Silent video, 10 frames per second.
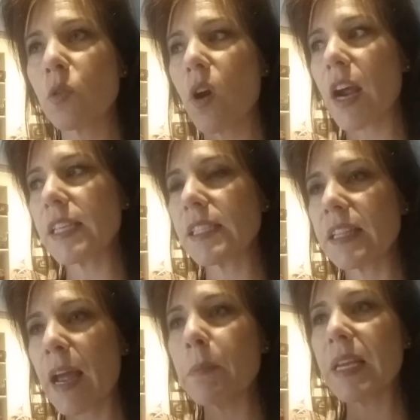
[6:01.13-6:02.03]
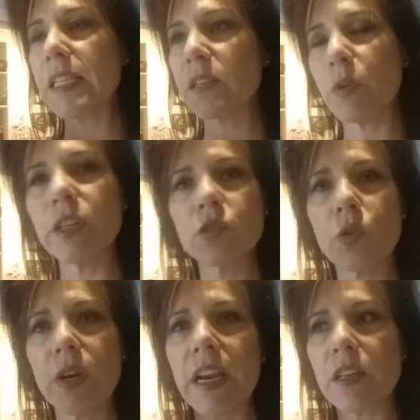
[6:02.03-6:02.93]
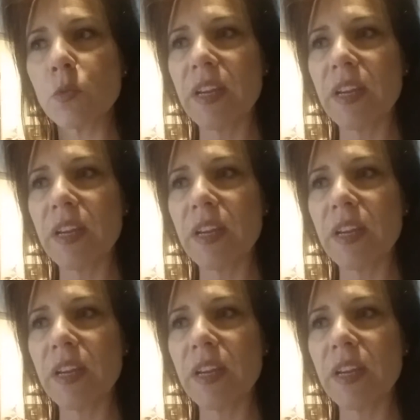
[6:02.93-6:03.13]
with Christ, and that means if we are joint heirs,